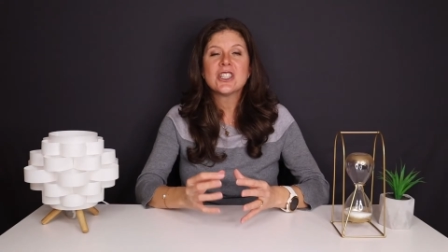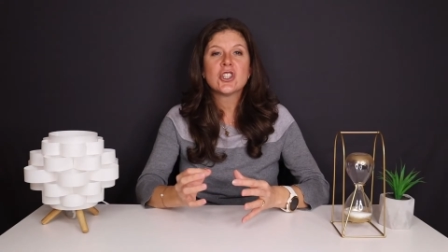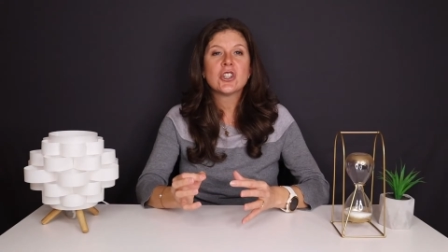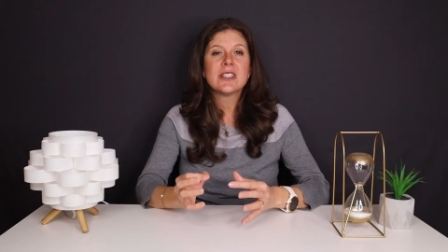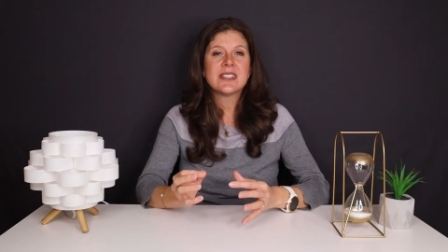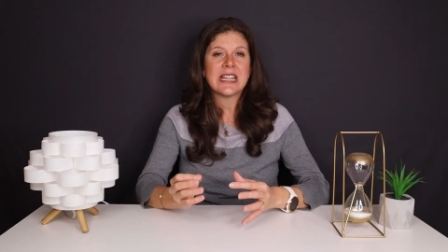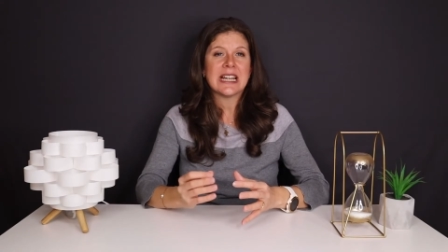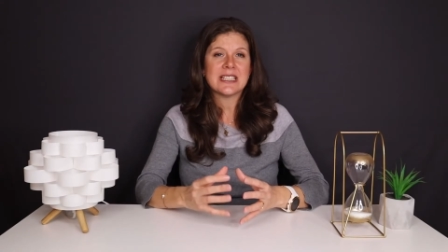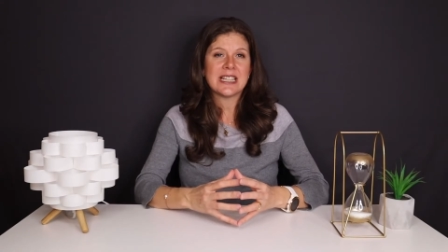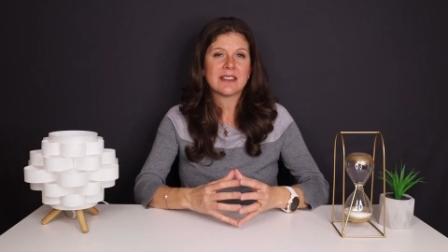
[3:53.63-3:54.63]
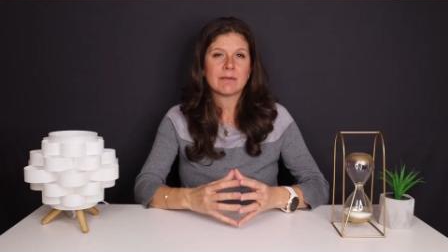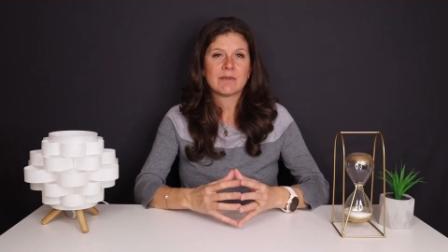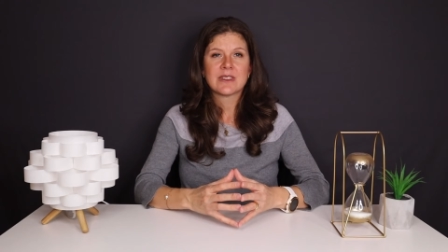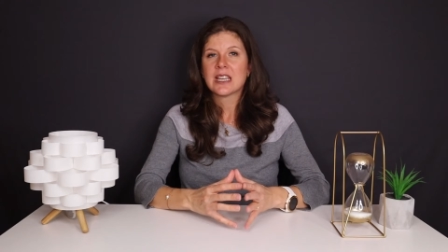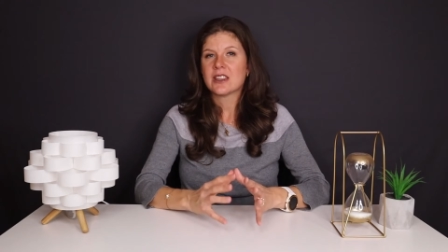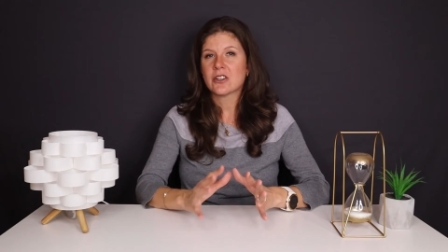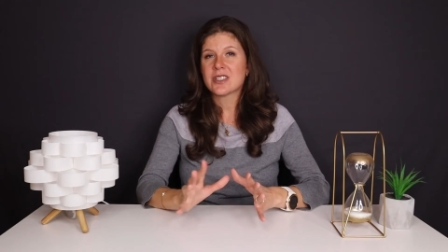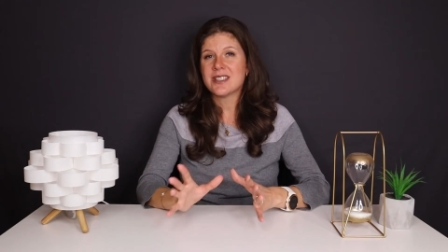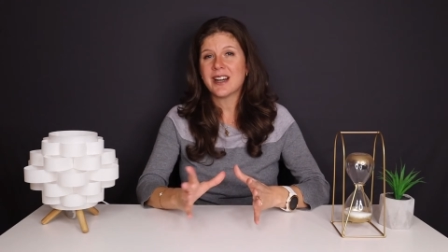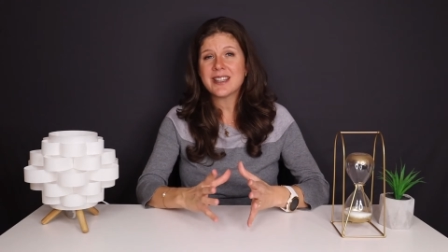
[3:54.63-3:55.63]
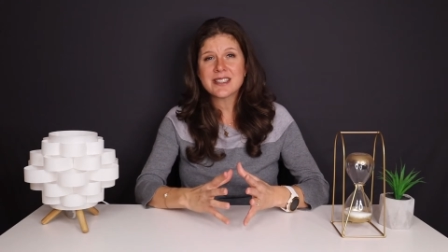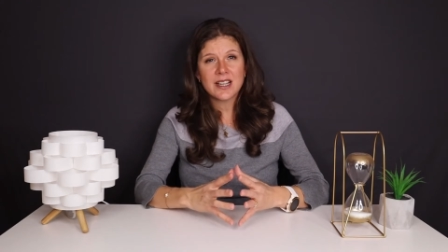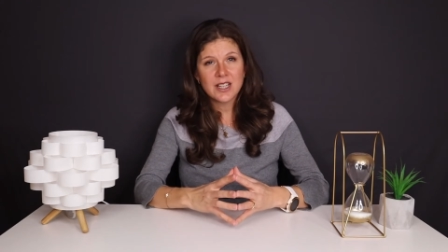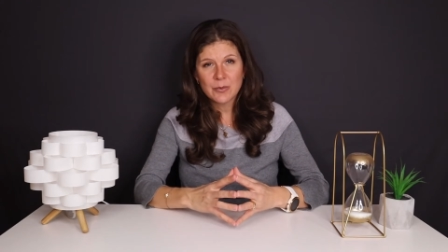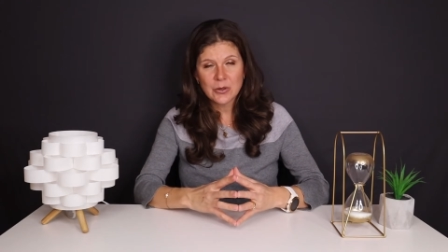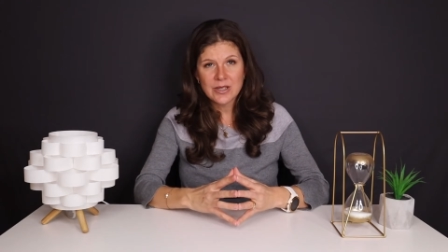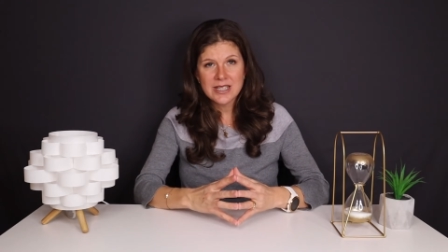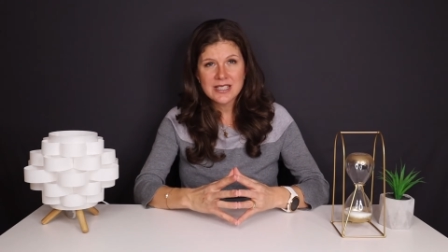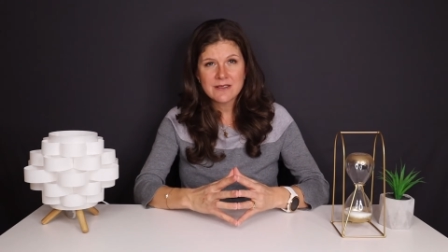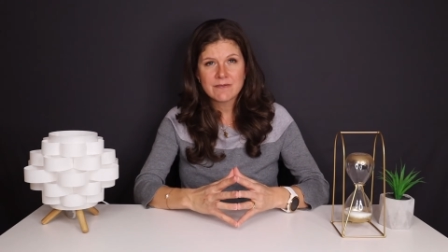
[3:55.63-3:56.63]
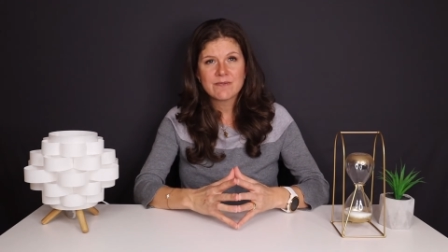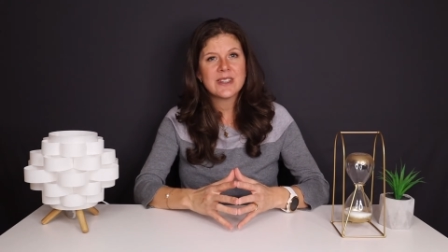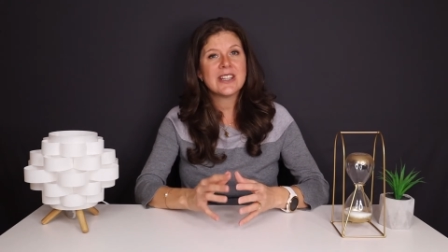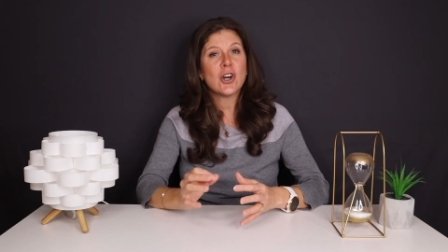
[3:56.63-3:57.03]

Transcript: in good standing. There is not a sign-up bonus. It